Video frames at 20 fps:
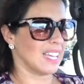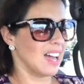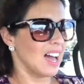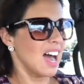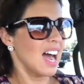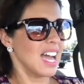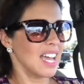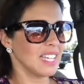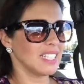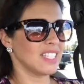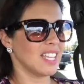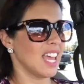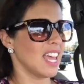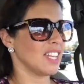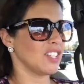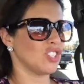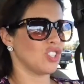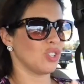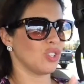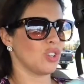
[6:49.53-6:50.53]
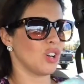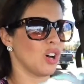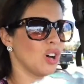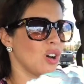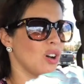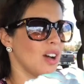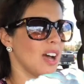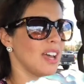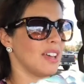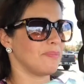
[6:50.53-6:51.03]
I tend to go,
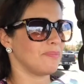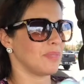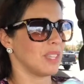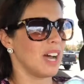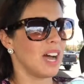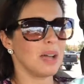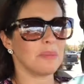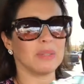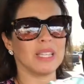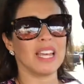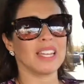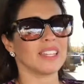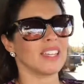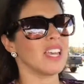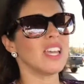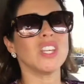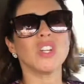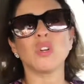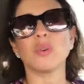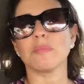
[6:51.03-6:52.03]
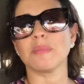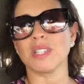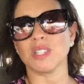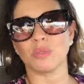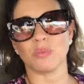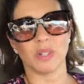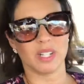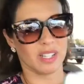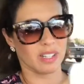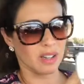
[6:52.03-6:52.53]
I'm like hit or miss
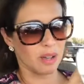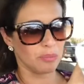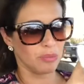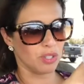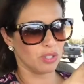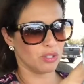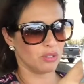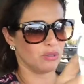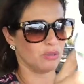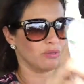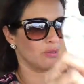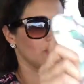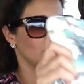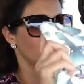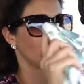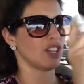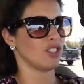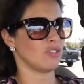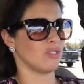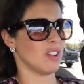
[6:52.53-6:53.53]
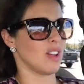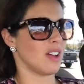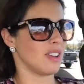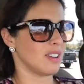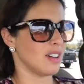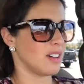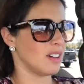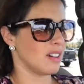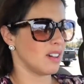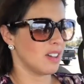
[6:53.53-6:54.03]
when it comes to
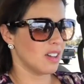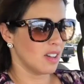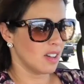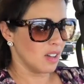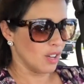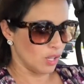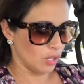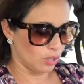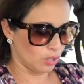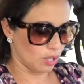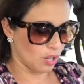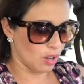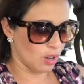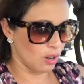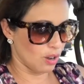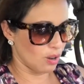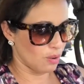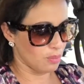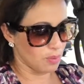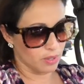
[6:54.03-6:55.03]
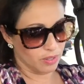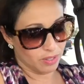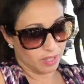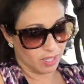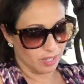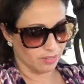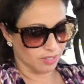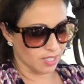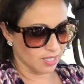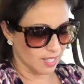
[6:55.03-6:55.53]
Adriana. So we'll see
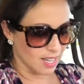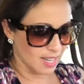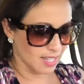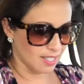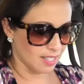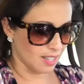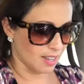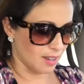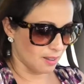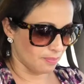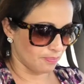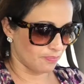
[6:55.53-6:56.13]
if she likes it.